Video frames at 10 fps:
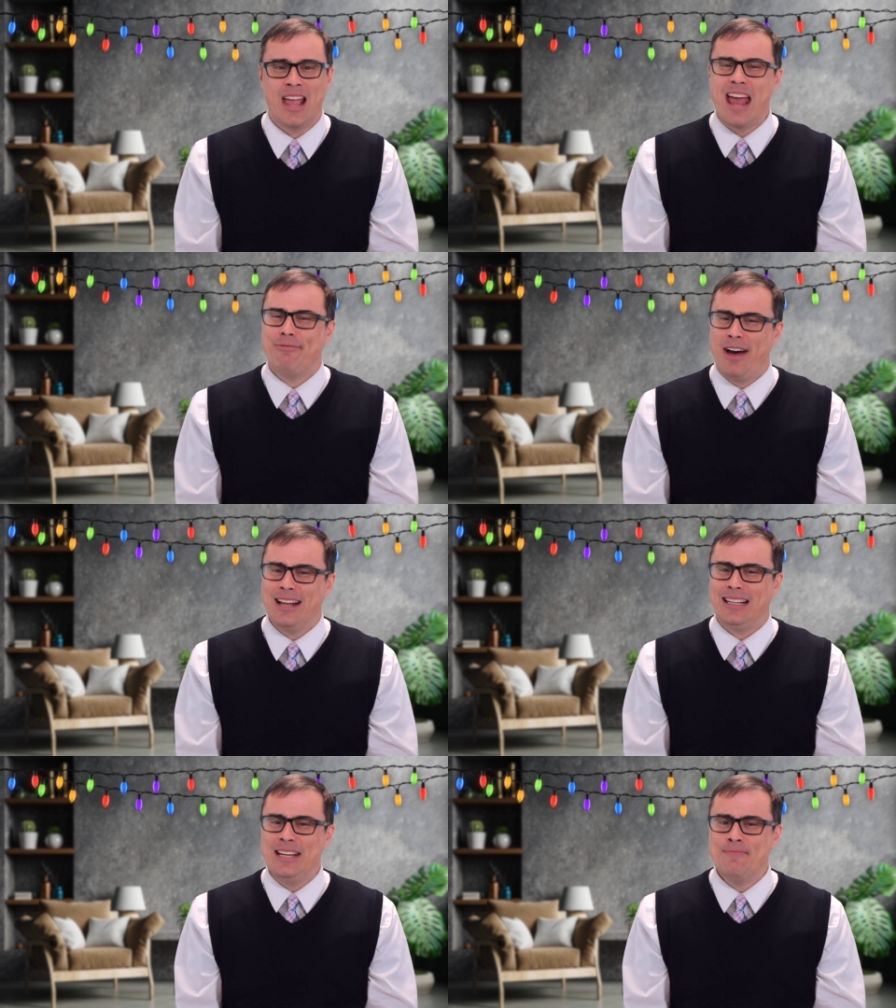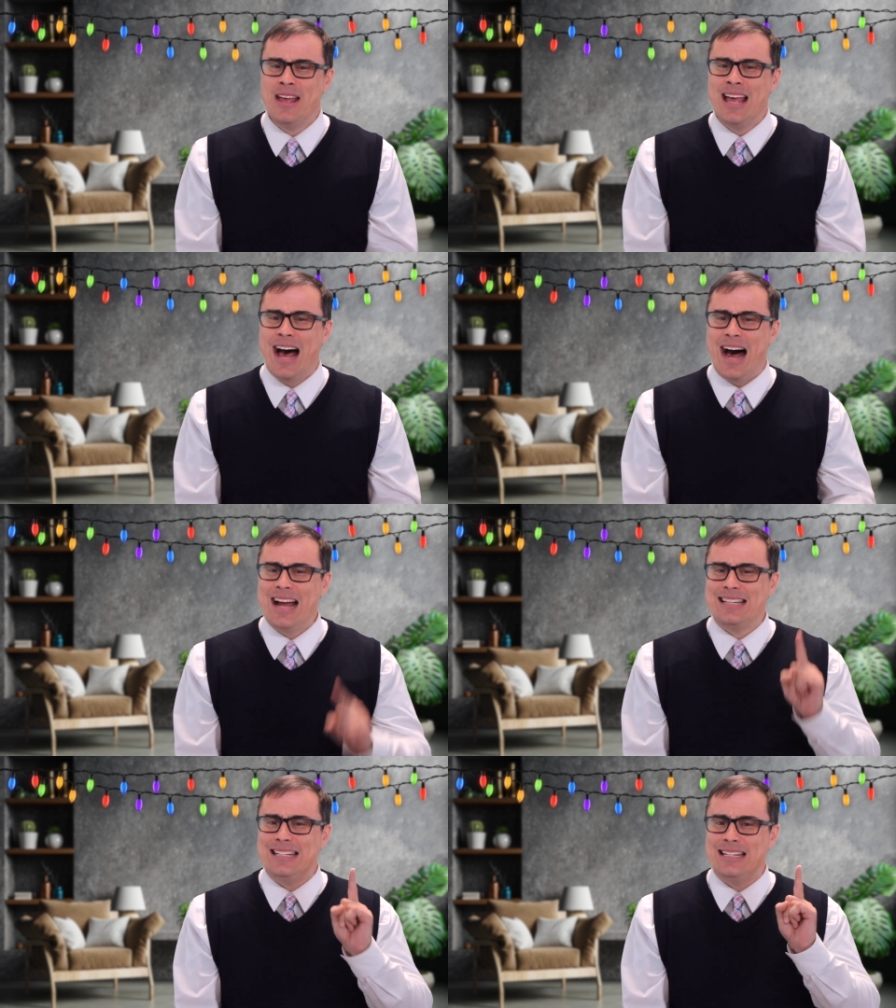And finally,
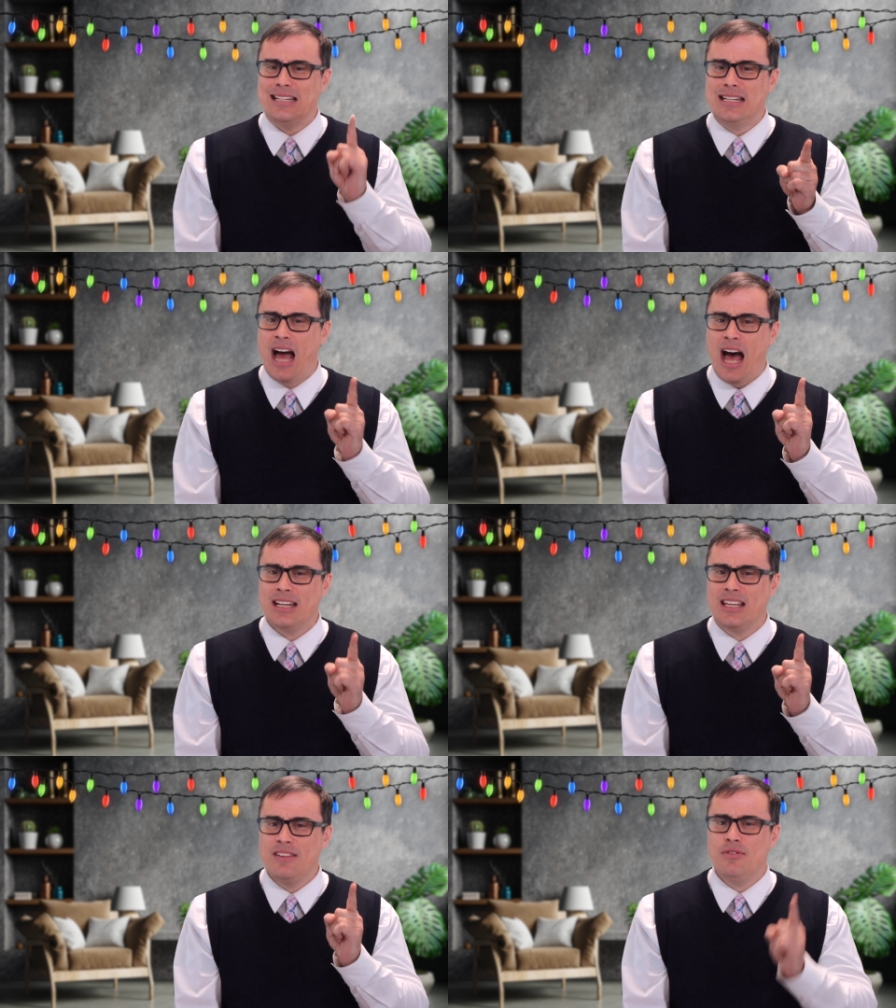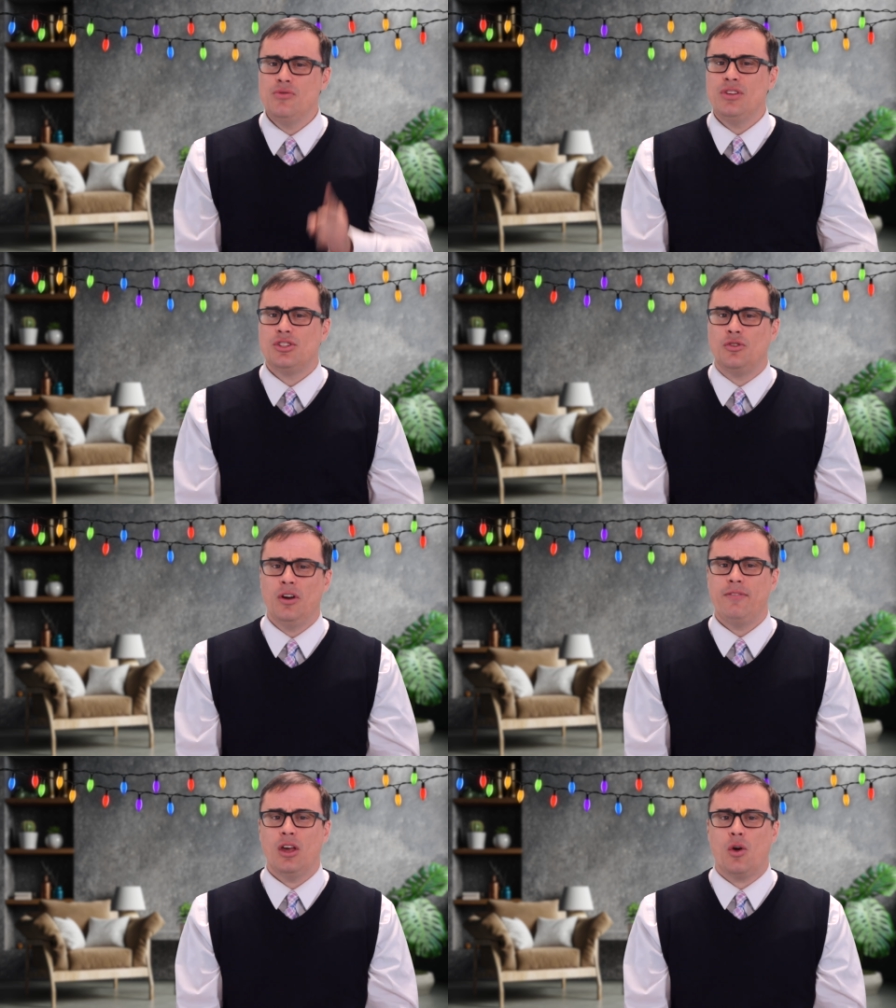I did not give you this
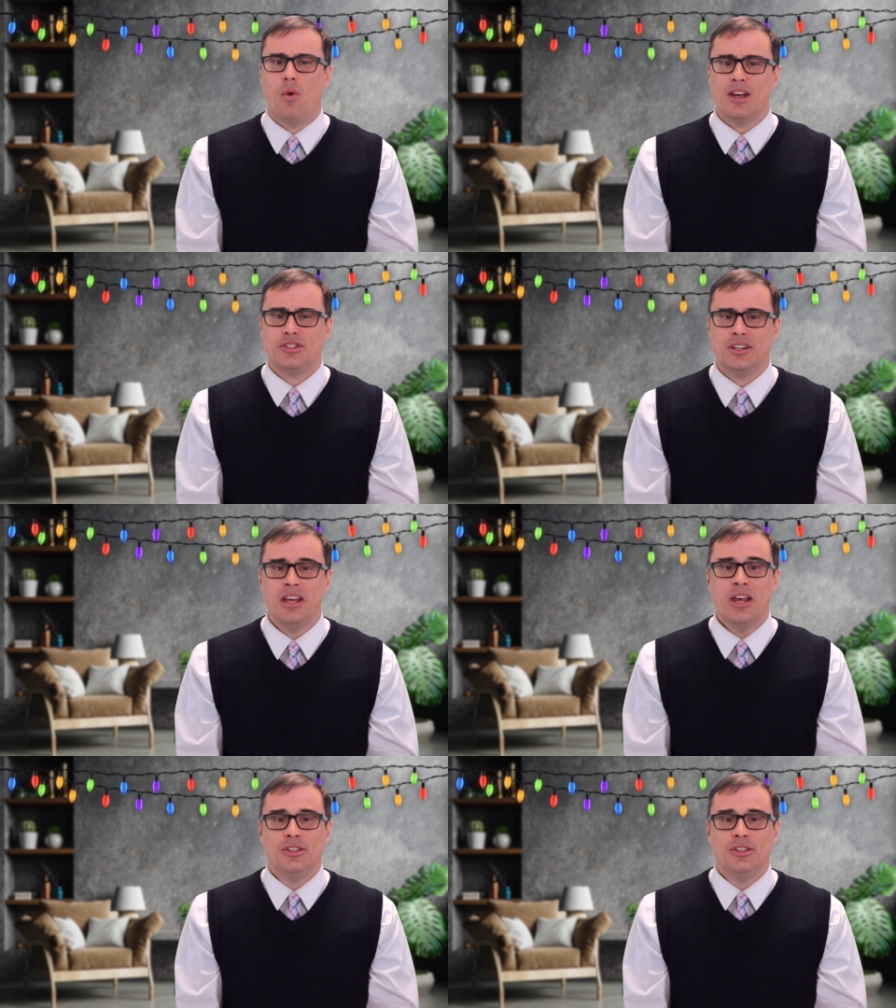trivia question